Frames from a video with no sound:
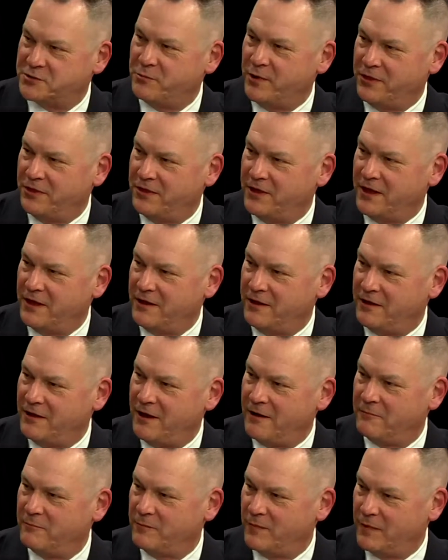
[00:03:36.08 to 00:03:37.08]
with the
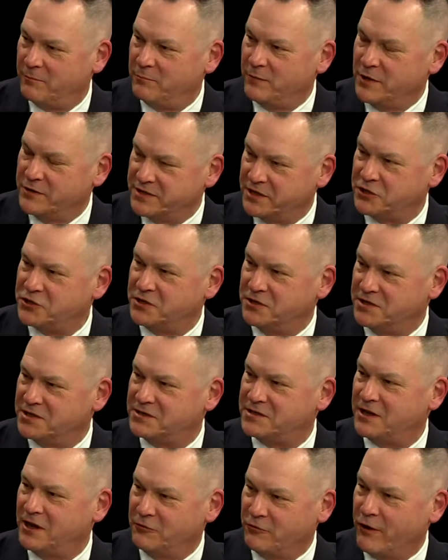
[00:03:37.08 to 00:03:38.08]

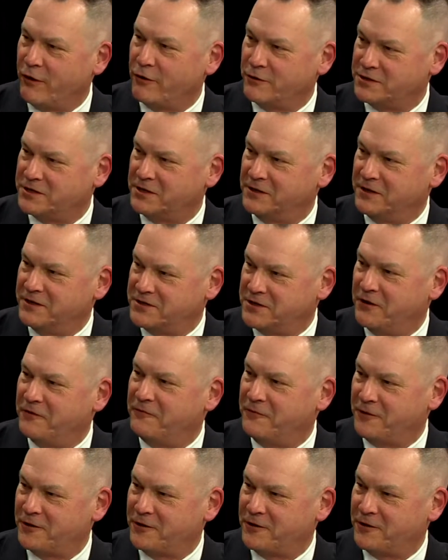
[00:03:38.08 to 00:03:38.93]
musicians in rehearsal and so forth,